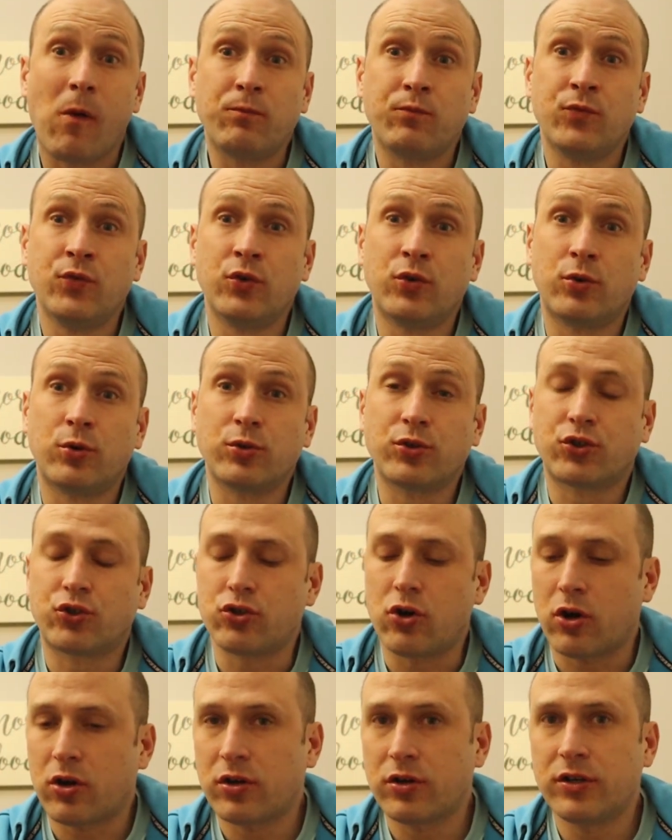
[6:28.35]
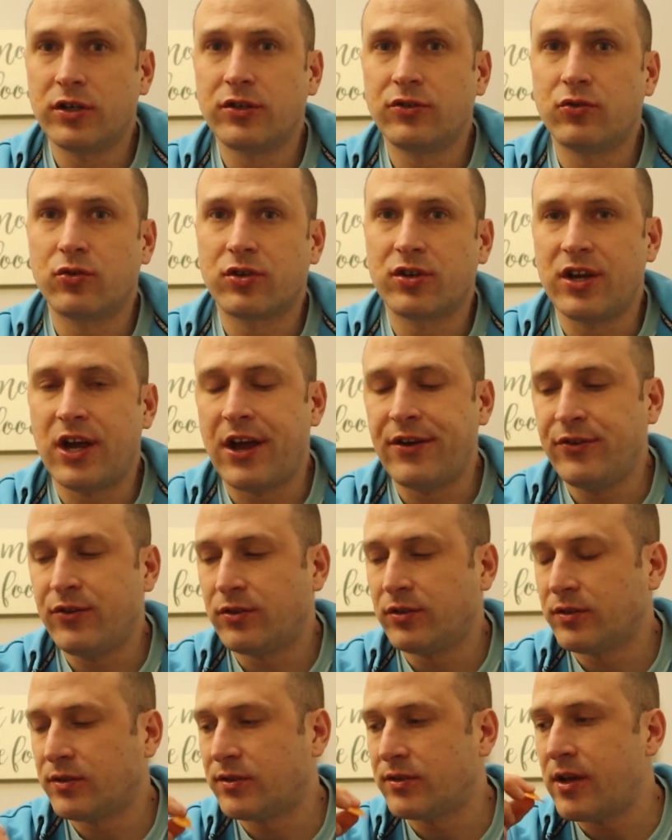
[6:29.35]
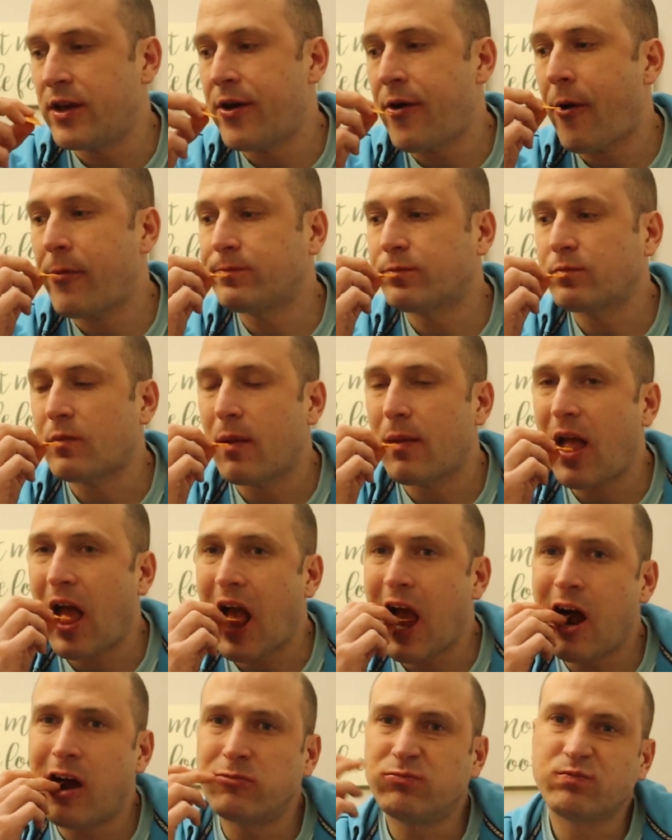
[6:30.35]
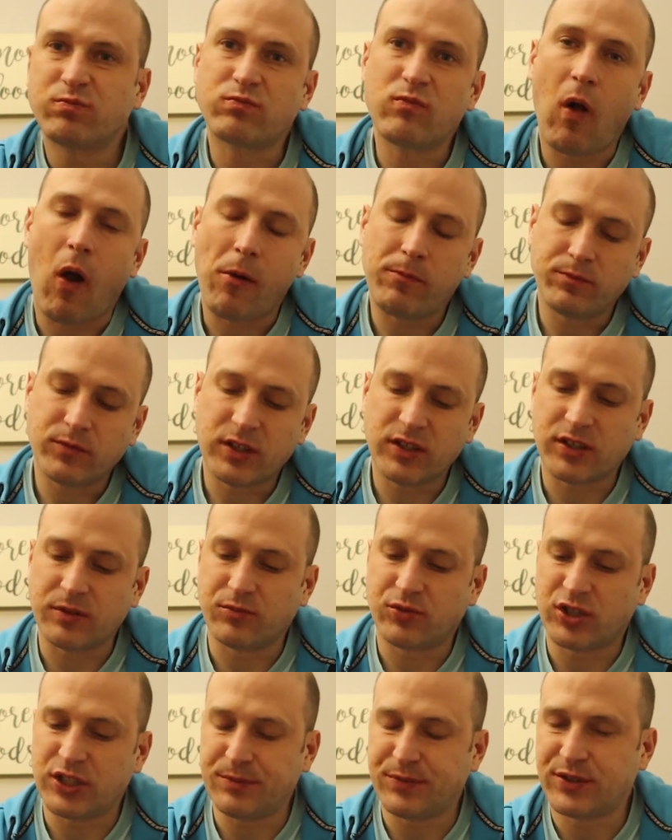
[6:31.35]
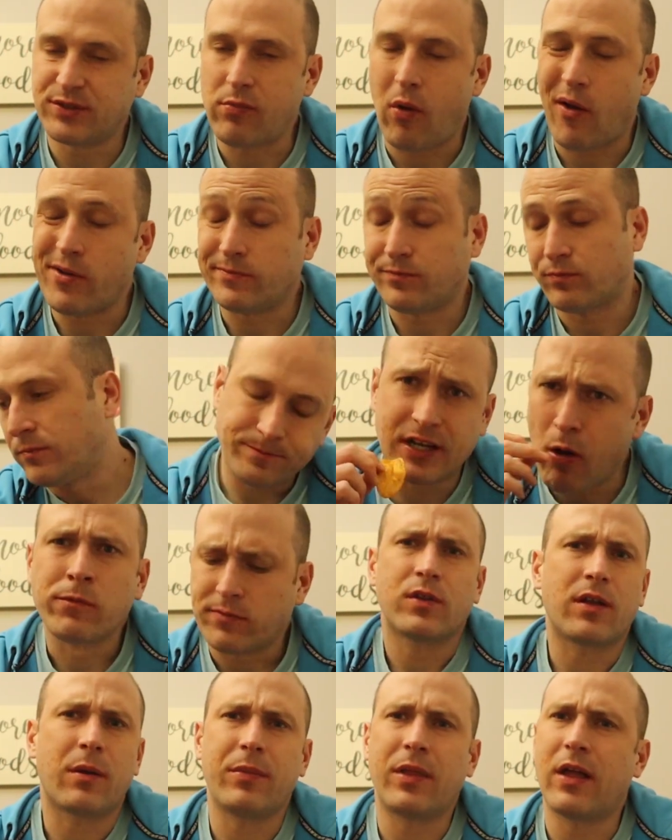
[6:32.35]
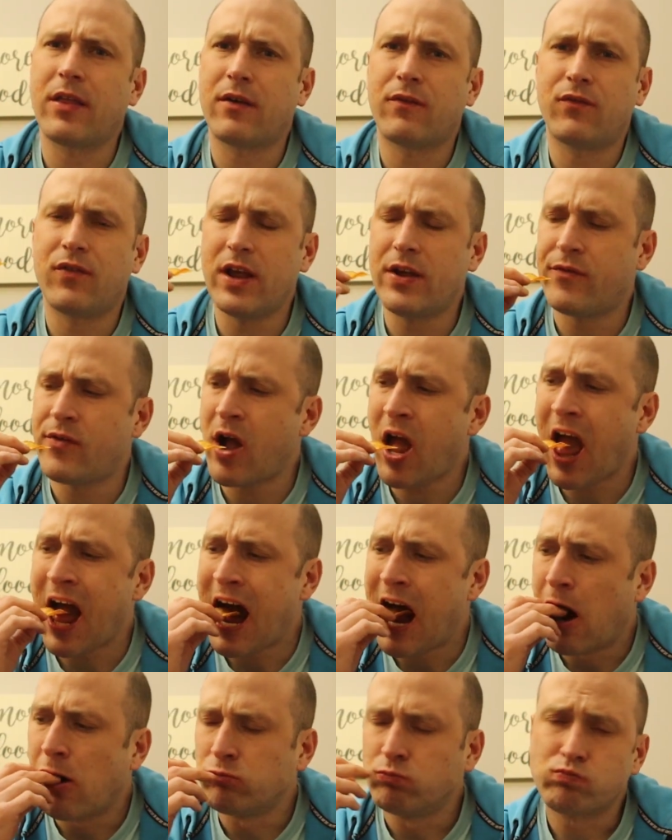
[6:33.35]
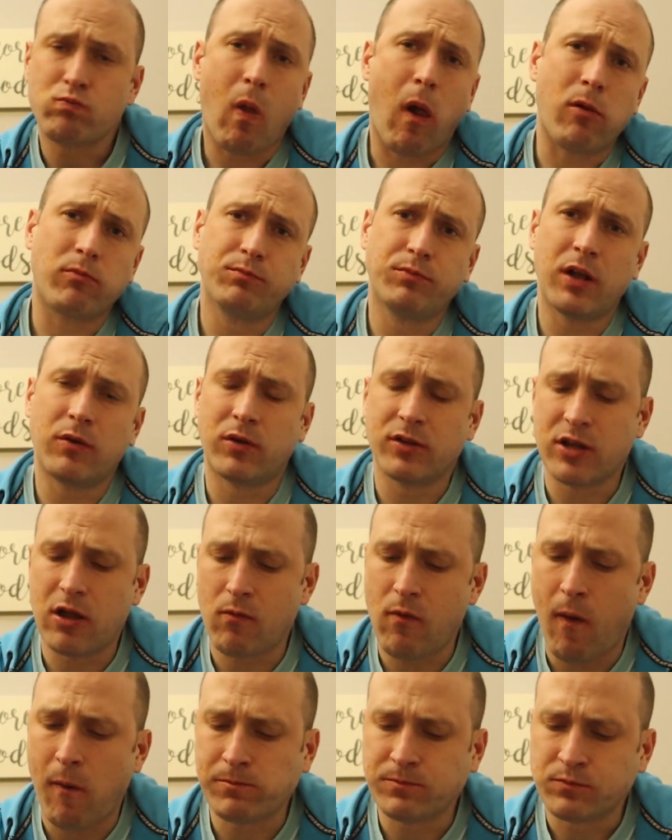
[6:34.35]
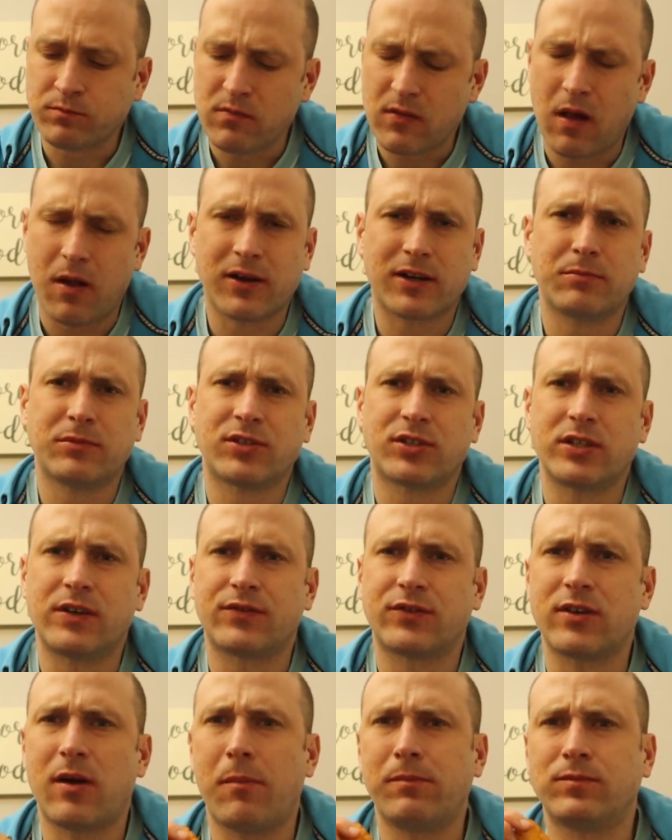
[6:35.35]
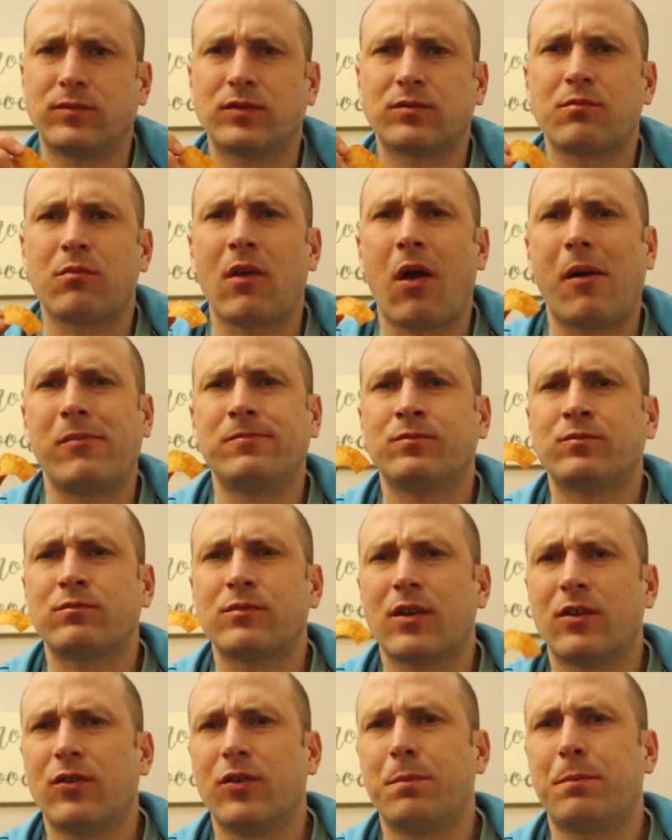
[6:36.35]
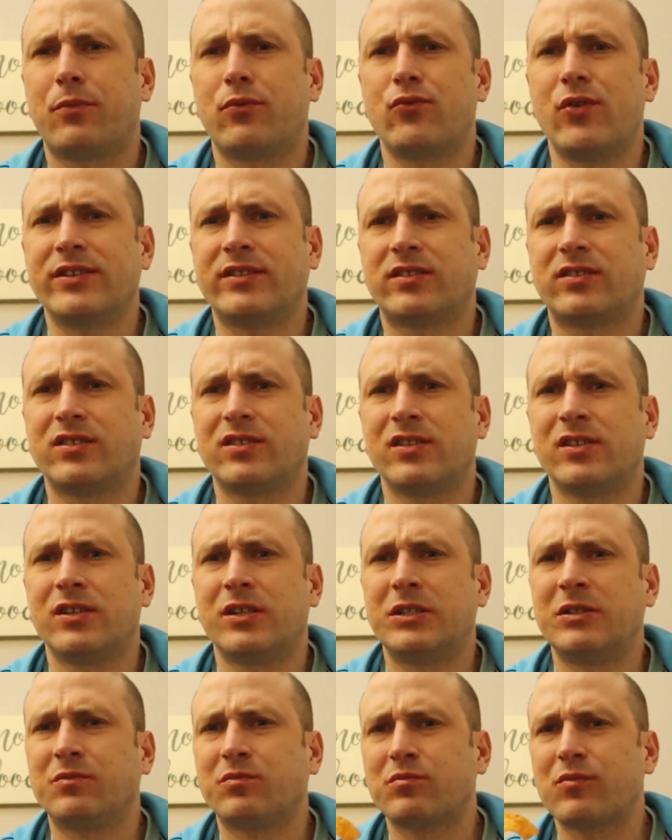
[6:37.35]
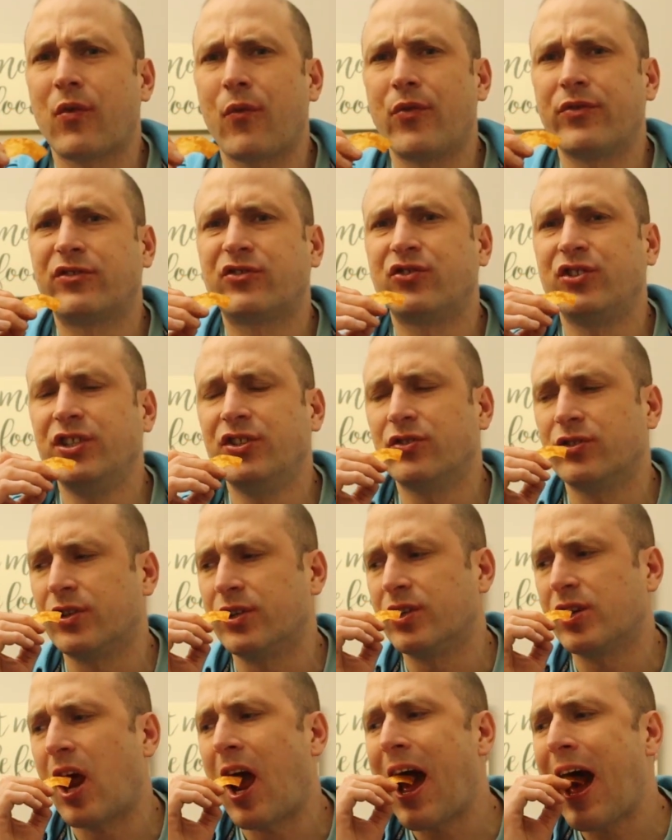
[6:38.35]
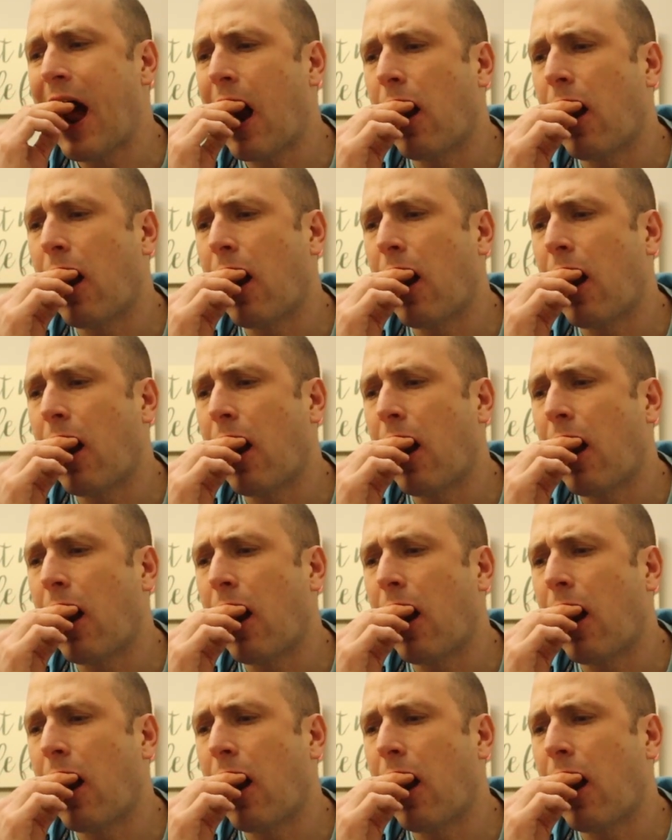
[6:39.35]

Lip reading: No chocolate, no candy on sale. And I'm like, oh, get some chips. Another flavor. Buy one, get one. I get myself some pretzel with cheese on it.